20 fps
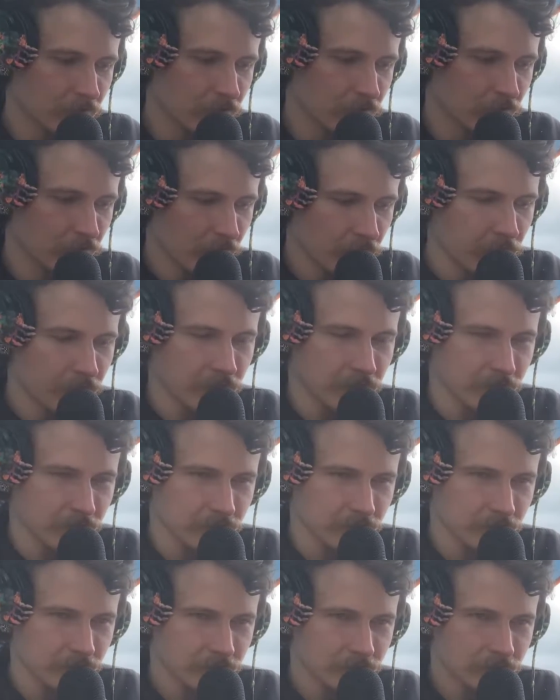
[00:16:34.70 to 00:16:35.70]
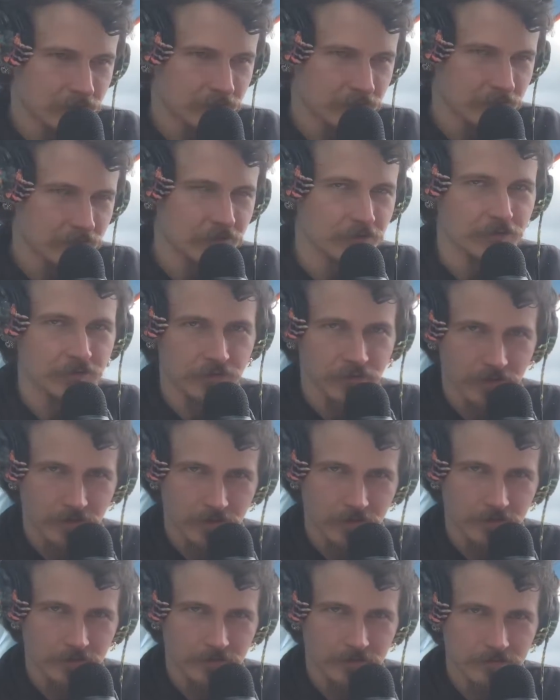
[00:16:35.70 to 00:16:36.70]
growing, you
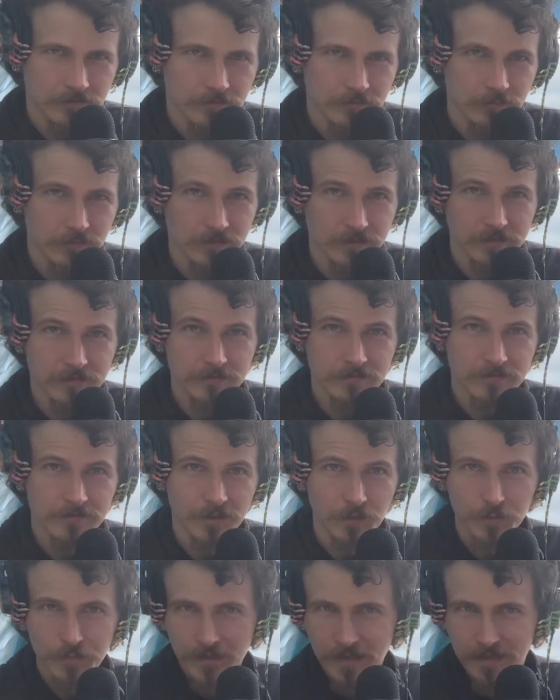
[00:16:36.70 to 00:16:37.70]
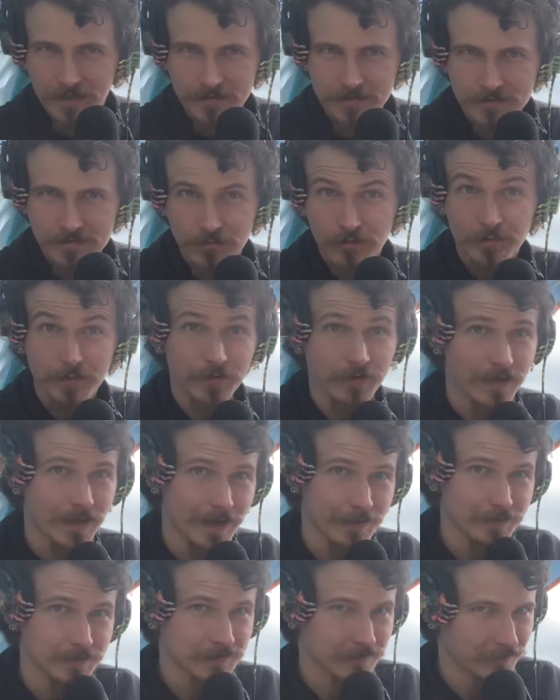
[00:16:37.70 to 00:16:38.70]
grow with your plants, or
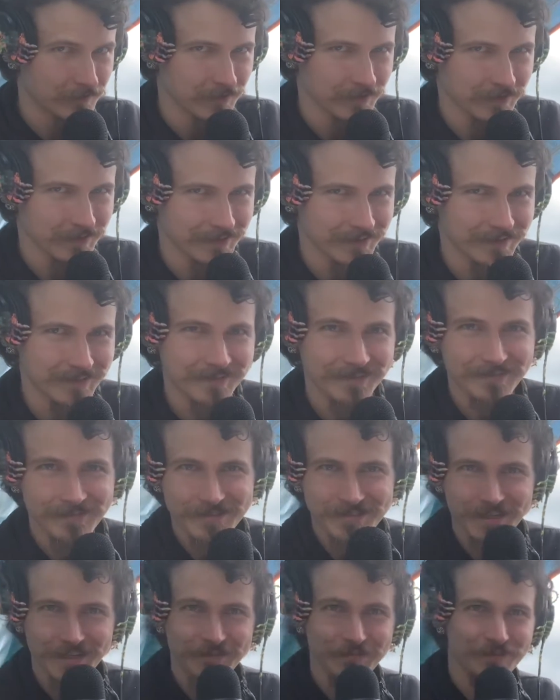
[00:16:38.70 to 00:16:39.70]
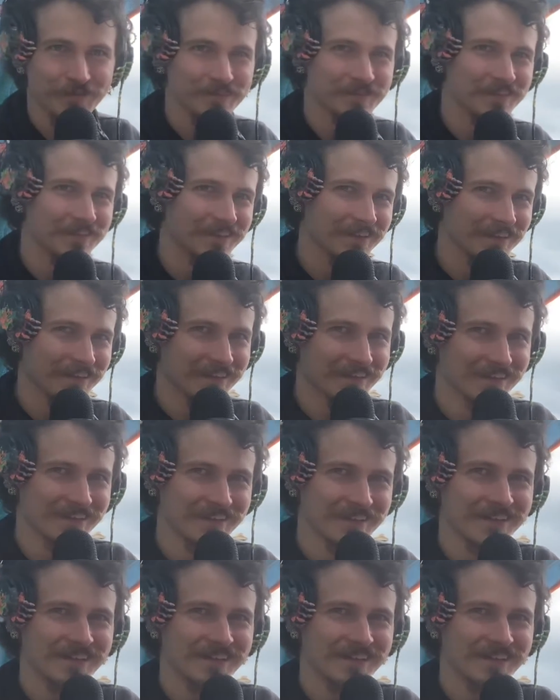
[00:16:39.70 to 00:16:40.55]
perhaps fungi, which I've recently